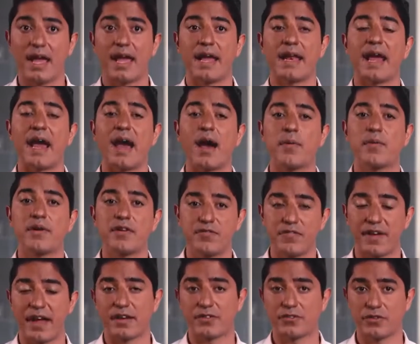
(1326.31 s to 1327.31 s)
and how it
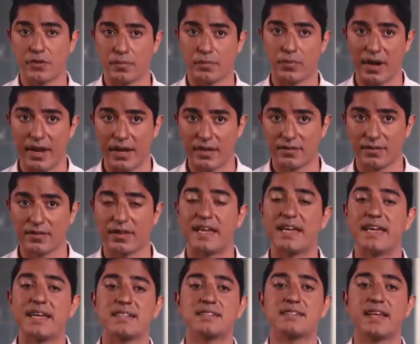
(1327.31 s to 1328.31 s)
affects your breaks.
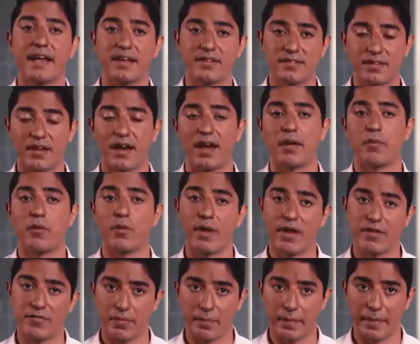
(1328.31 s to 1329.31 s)
It takes time
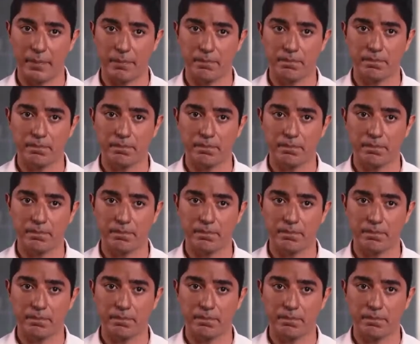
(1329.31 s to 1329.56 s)
away from them.